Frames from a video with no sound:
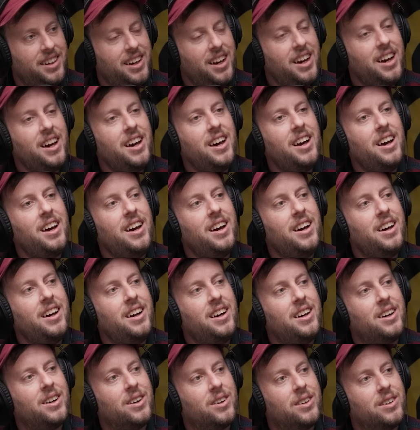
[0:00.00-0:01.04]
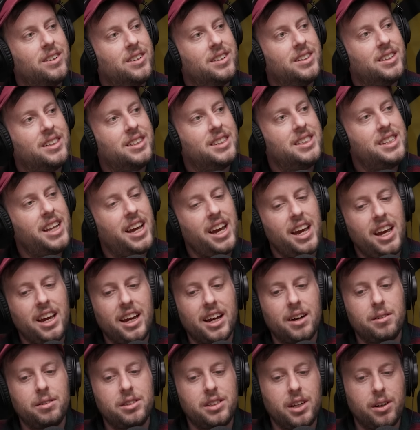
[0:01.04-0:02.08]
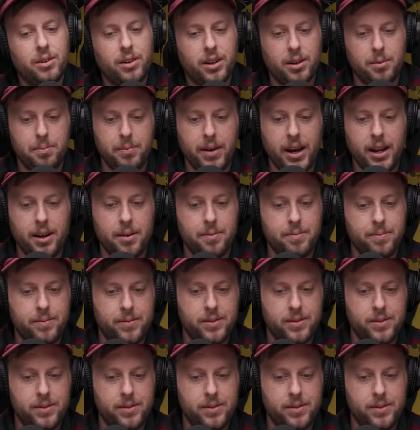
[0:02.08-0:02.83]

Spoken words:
Oh, dang. I wish I would have met him.